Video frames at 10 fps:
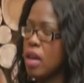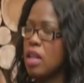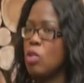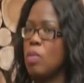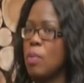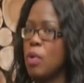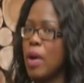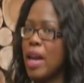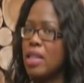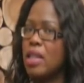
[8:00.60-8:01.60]
to be
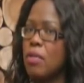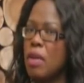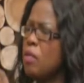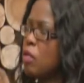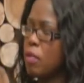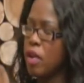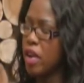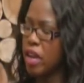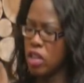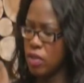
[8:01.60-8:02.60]
proactive. Even from a very
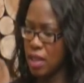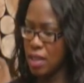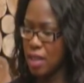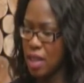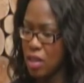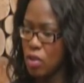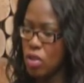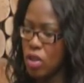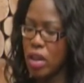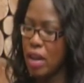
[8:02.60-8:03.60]
young age of 16, you
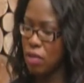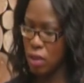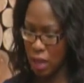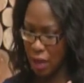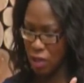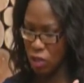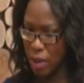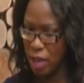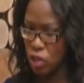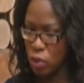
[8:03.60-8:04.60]
start having to
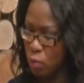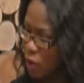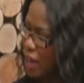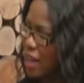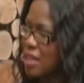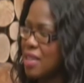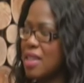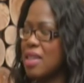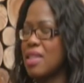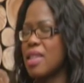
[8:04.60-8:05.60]
manage your own
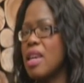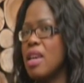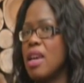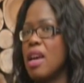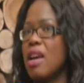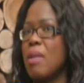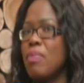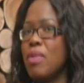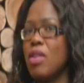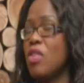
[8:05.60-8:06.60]
finances.
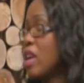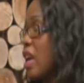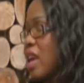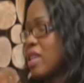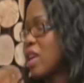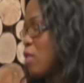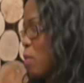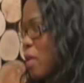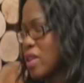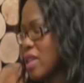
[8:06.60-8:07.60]
You can get kicked out of your
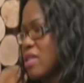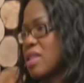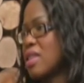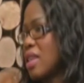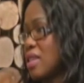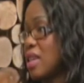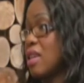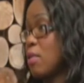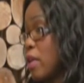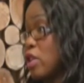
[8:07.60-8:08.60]
parents' house at 16
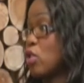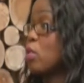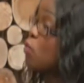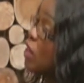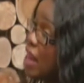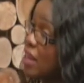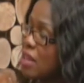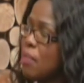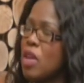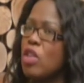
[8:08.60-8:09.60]
and find your own flat.
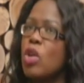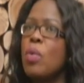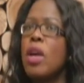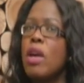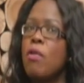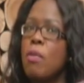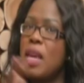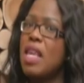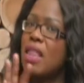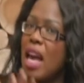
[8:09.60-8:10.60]
So for
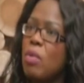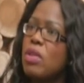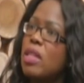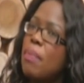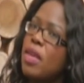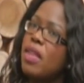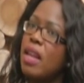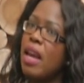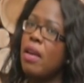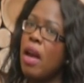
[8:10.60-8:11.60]
me, that was something that
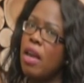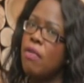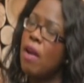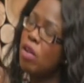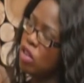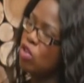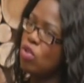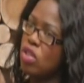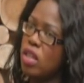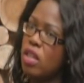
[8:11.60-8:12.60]
I found
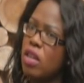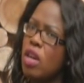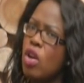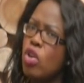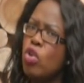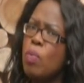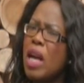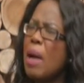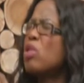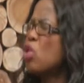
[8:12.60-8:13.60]
interesting, that you
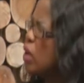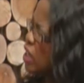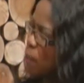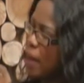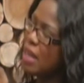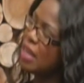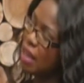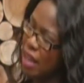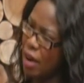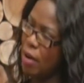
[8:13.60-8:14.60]
become so
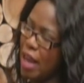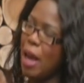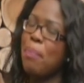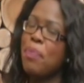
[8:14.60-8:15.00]
independent there. Yeah.